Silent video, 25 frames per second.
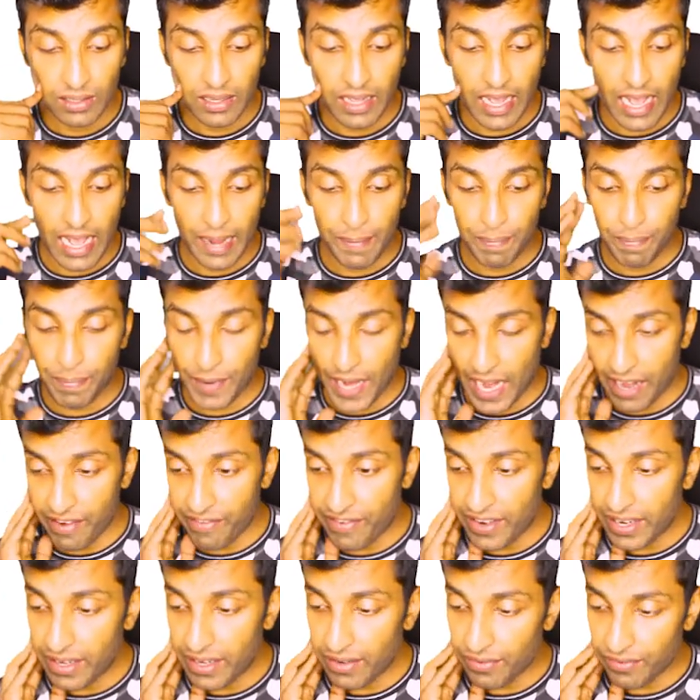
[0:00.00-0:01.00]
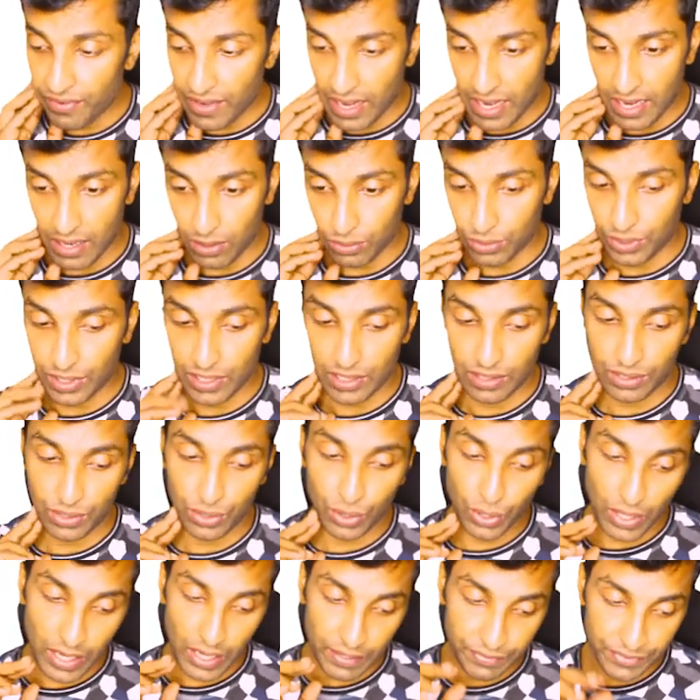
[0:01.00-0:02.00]

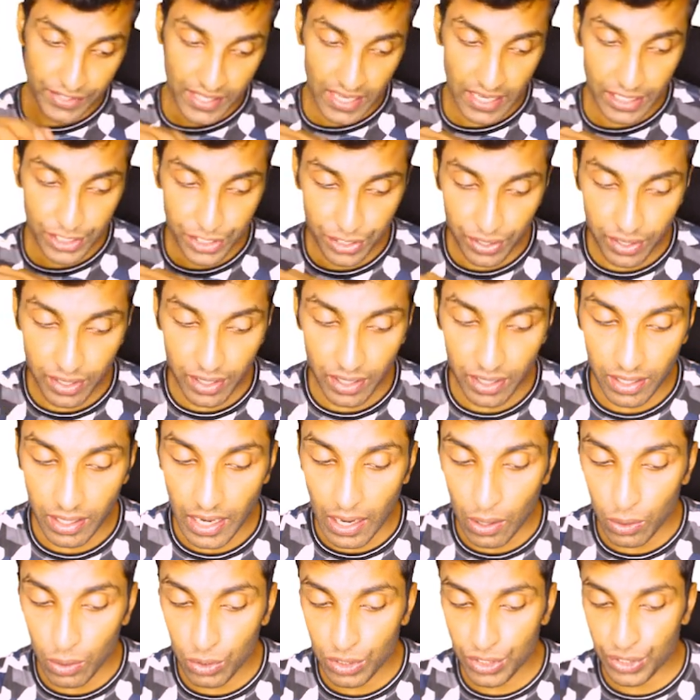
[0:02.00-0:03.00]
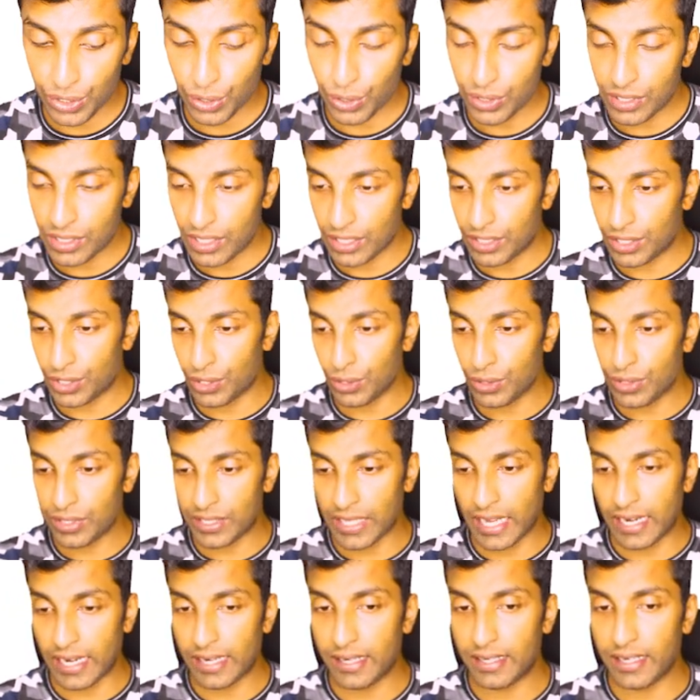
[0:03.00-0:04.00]
So FCI should outsource this to
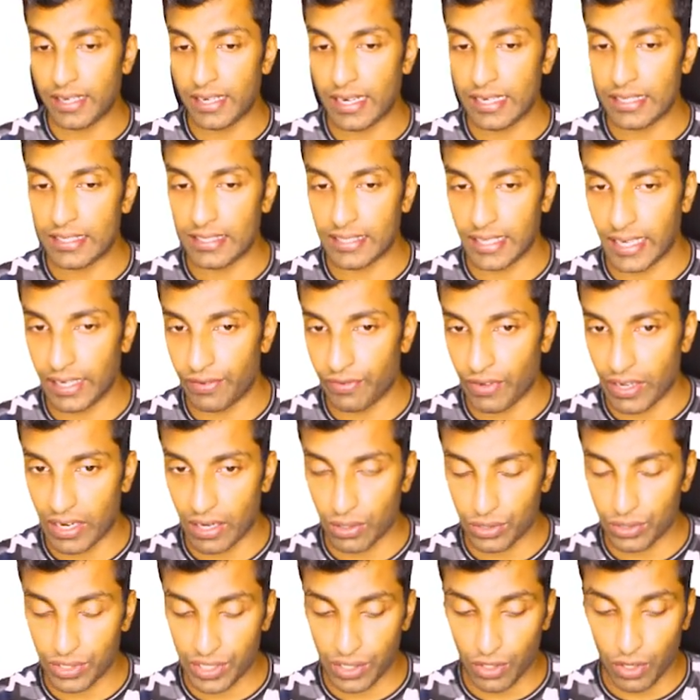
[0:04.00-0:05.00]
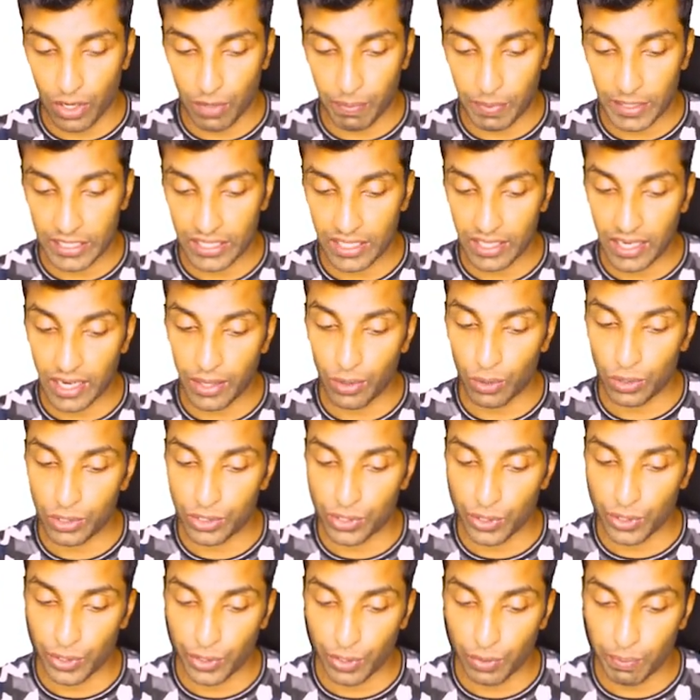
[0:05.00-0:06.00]
center and state warehousing corporation and
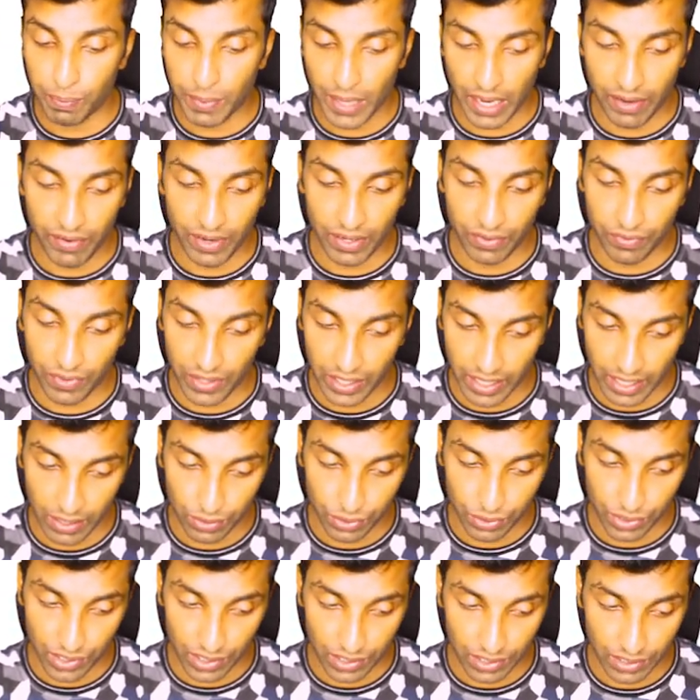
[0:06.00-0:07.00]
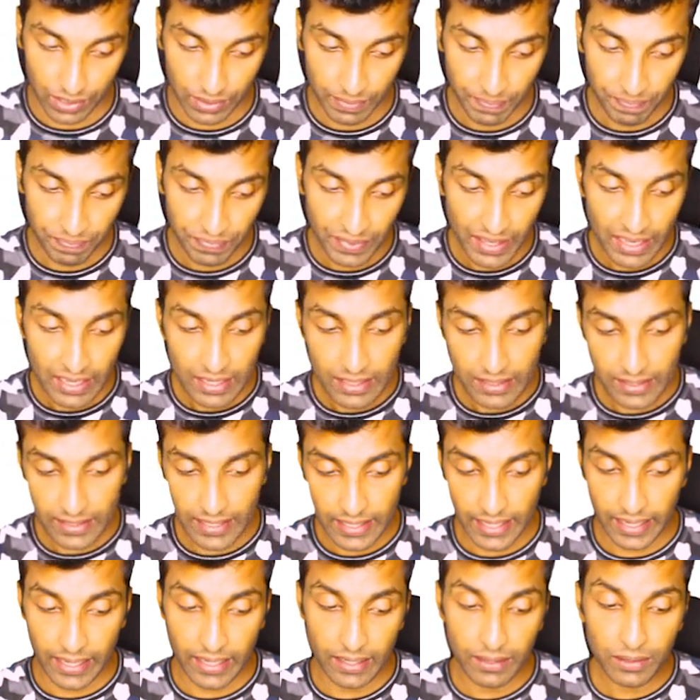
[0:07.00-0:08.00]
also to private warehouses.
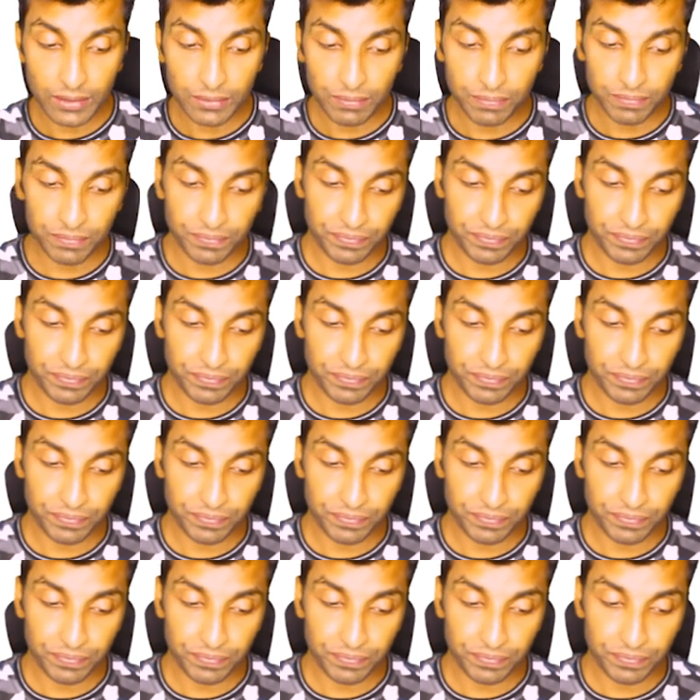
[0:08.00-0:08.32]
Second,